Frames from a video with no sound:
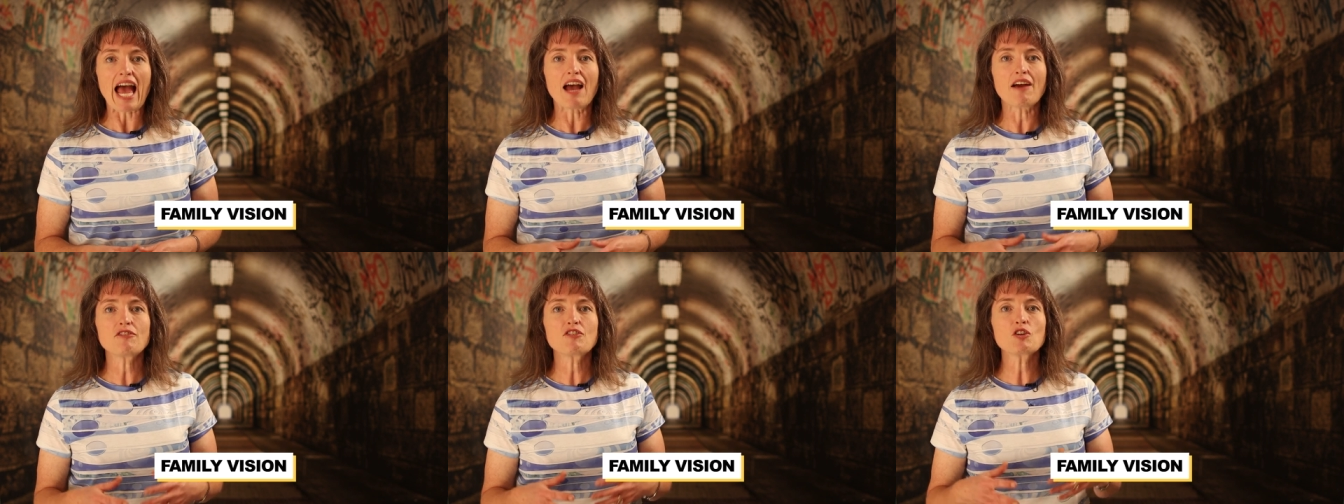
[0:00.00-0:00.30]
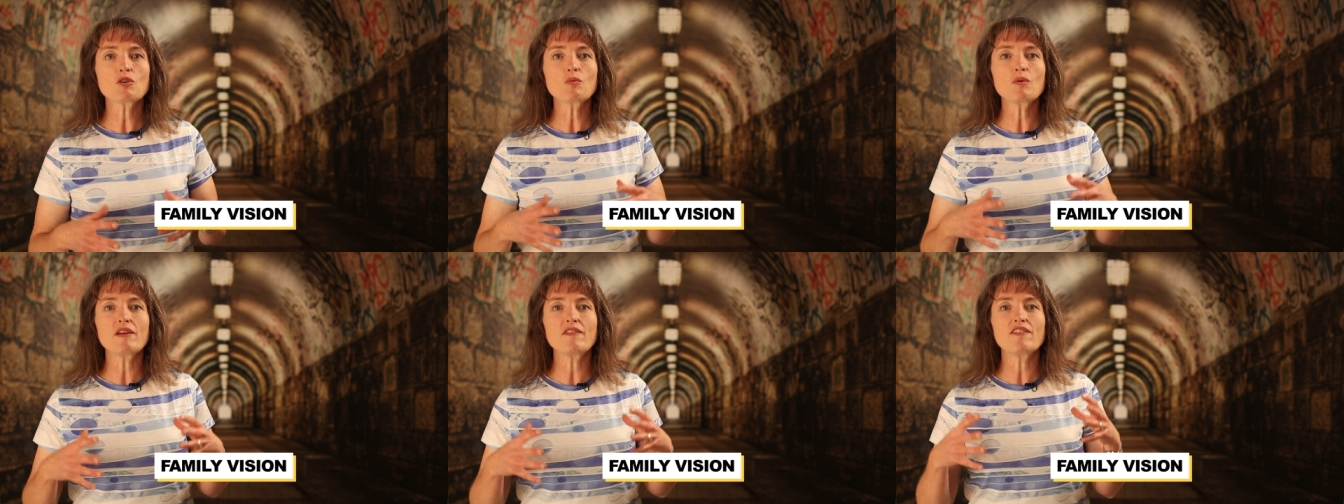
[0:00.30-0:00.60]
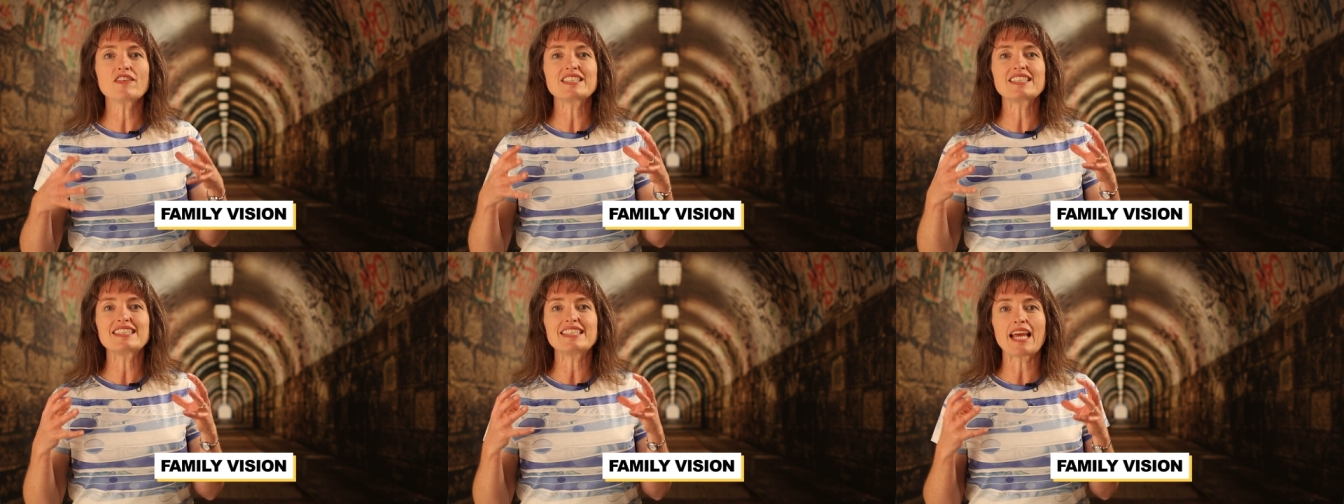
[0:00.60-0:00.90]
After
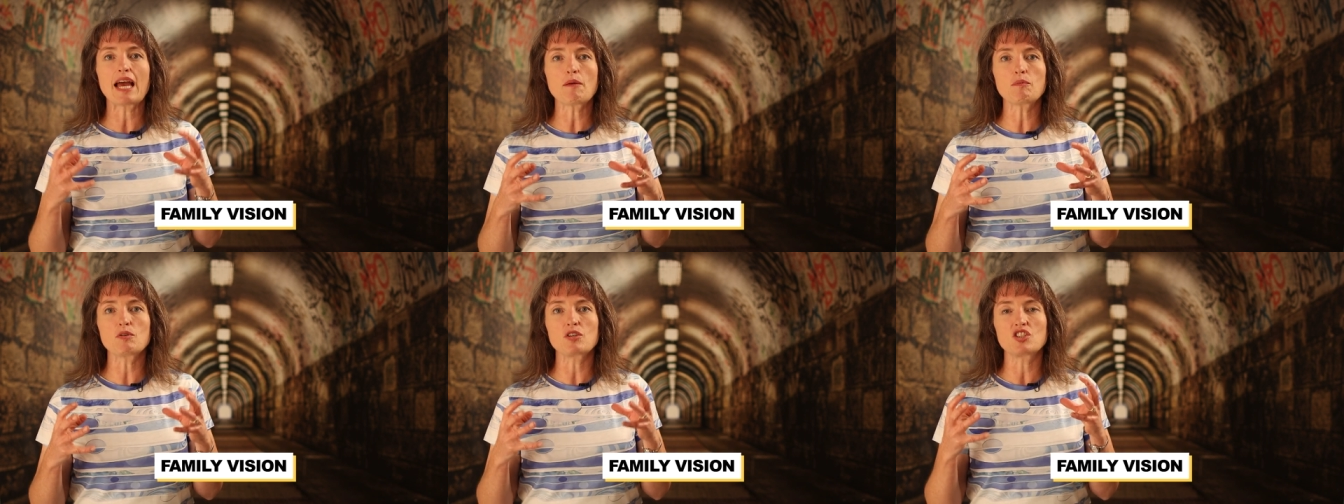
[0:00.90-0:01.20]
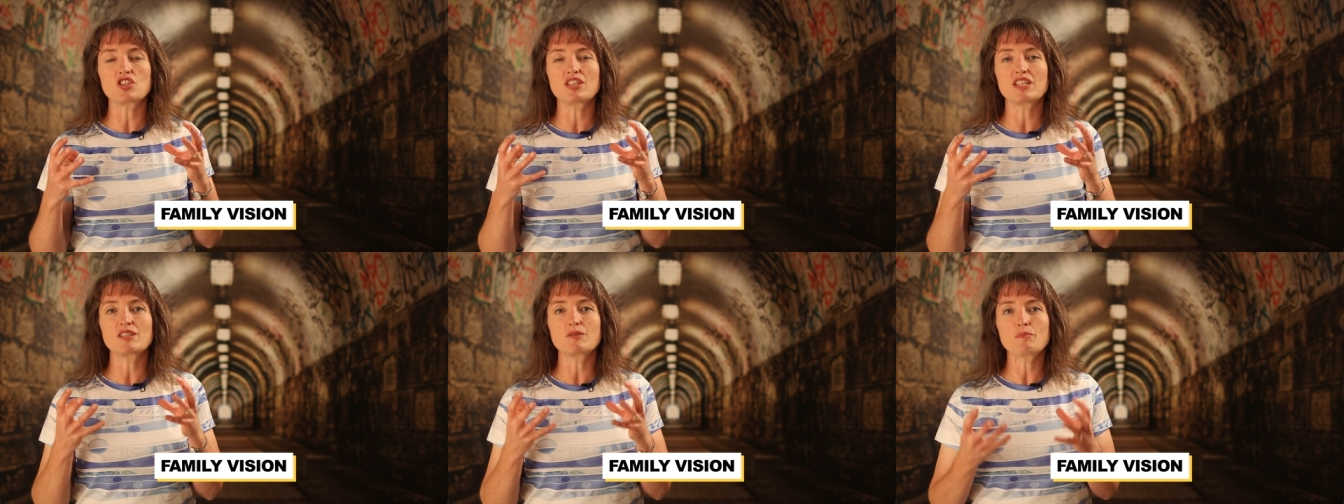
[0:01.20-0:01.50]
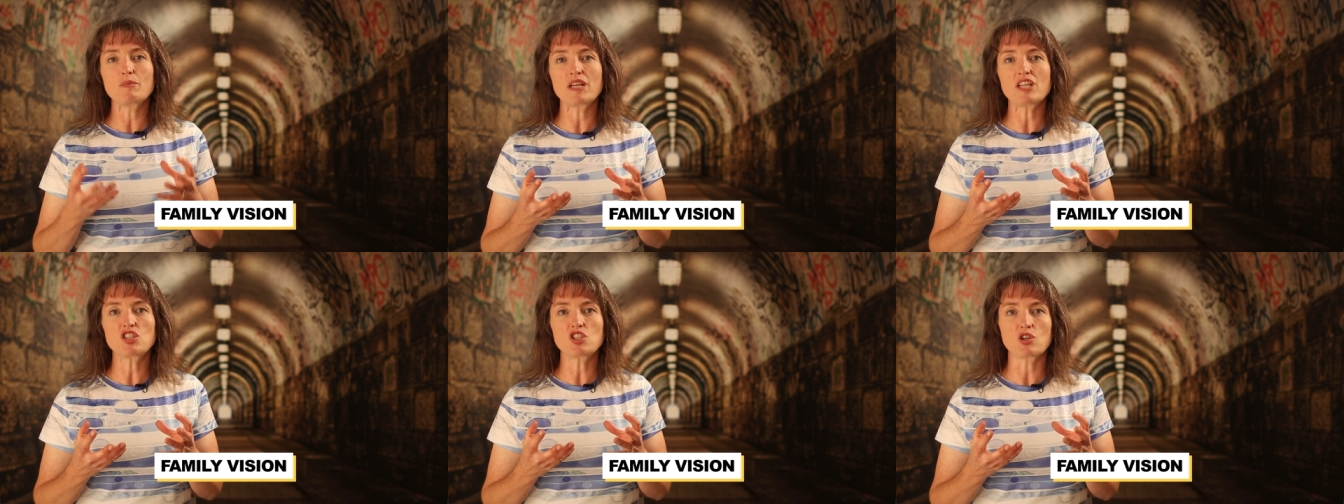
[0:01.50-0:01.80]
we've established this
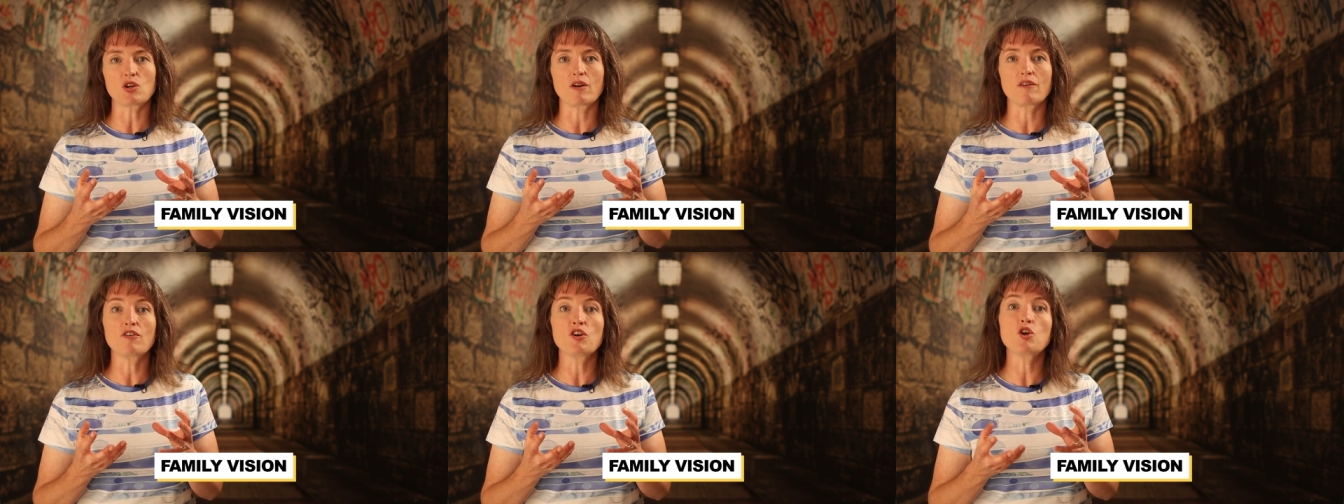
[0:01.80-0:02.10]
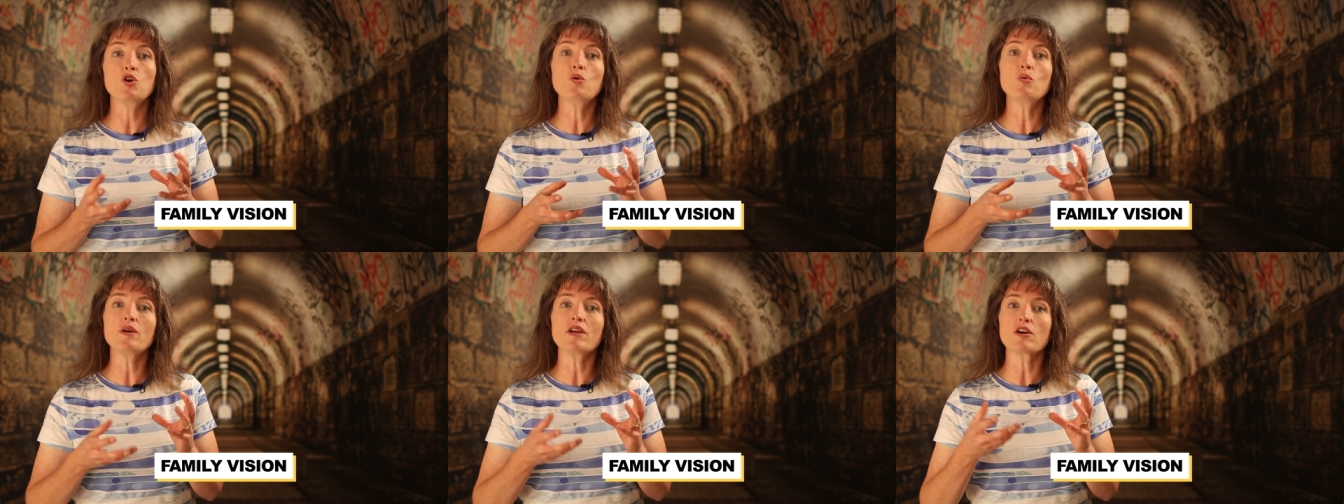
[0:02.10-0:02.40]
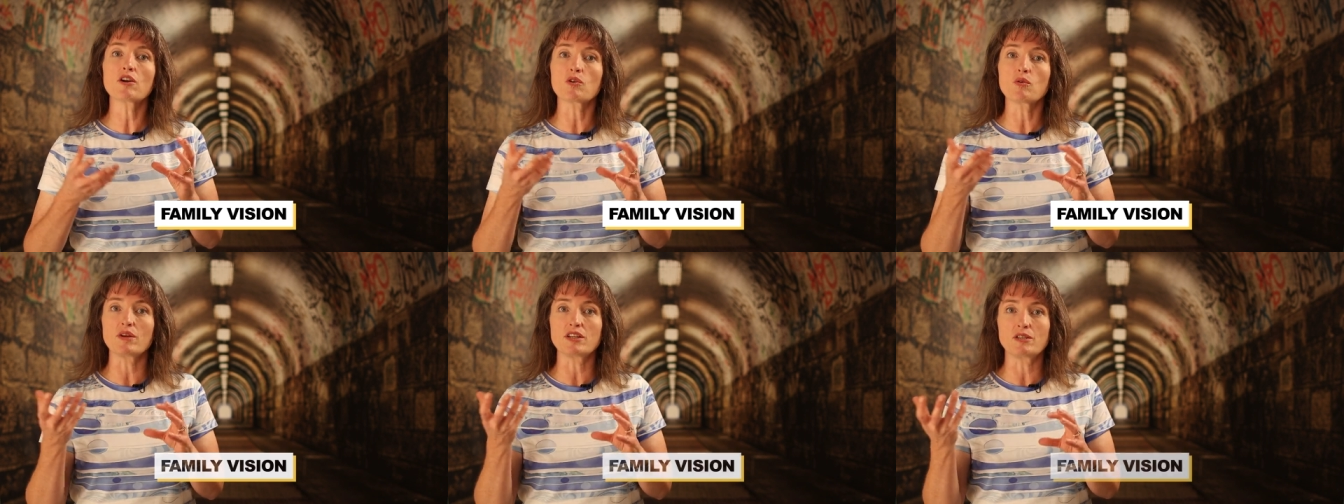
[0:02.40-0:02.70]
picture of who
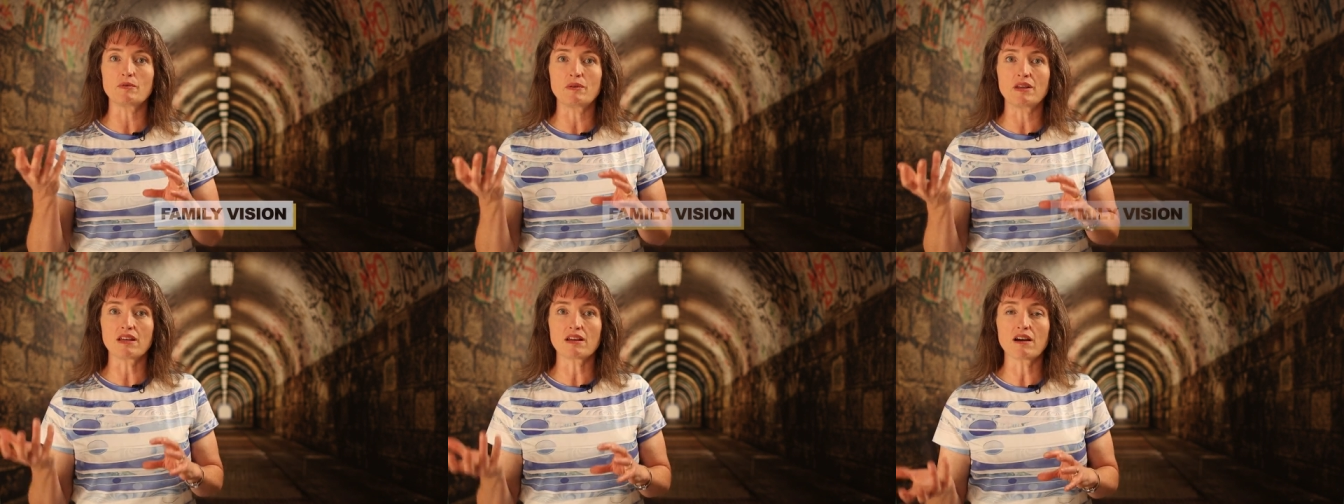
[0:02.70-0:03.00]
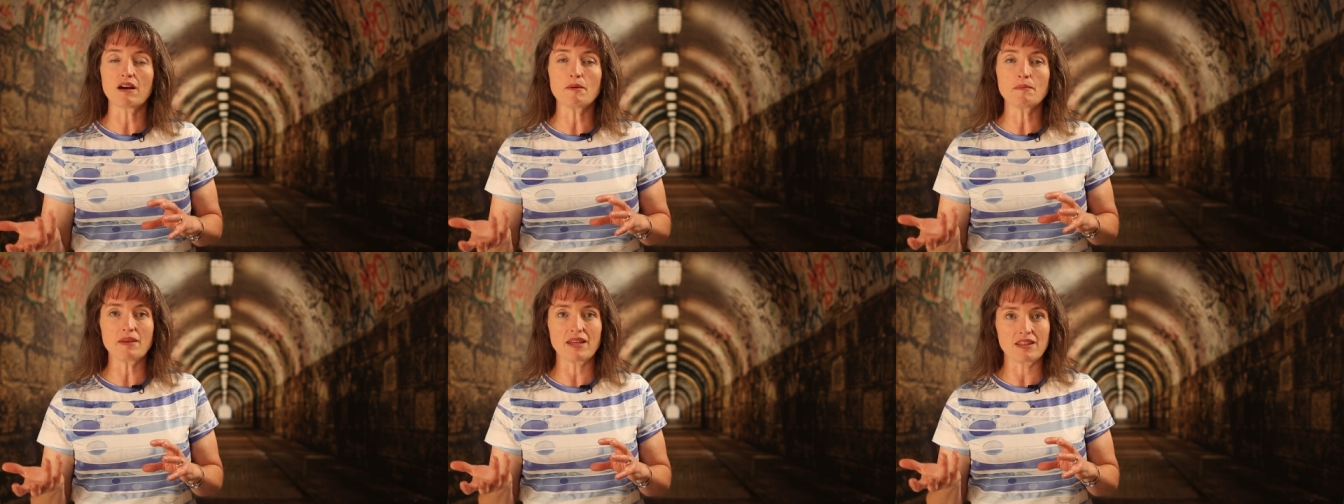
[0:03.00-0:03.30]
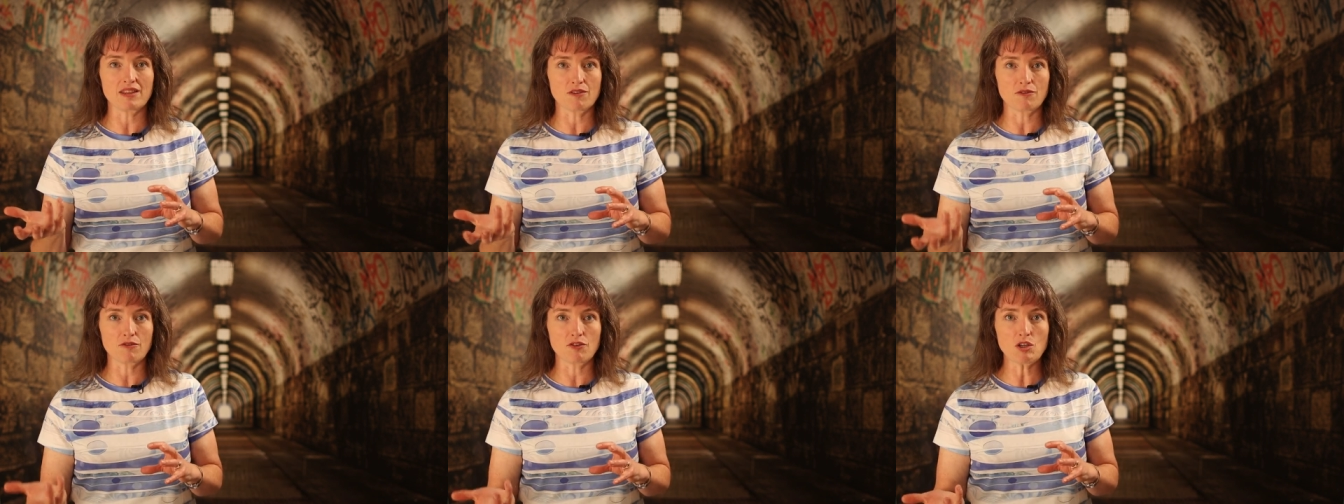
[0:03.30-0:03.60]
we are going to become
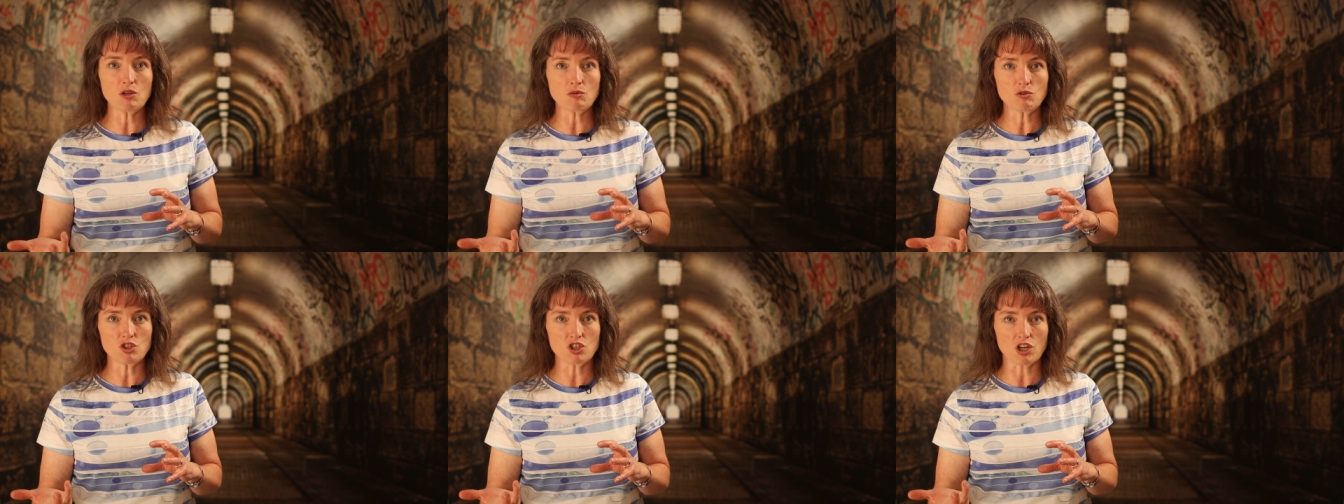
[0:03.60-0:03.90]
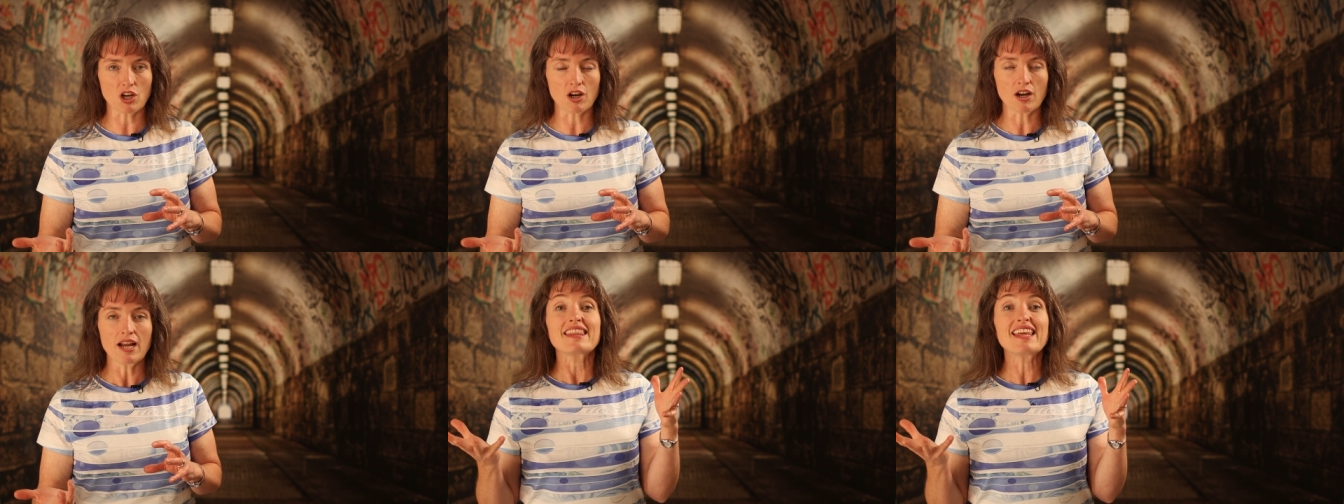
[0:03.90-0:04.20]
in the future,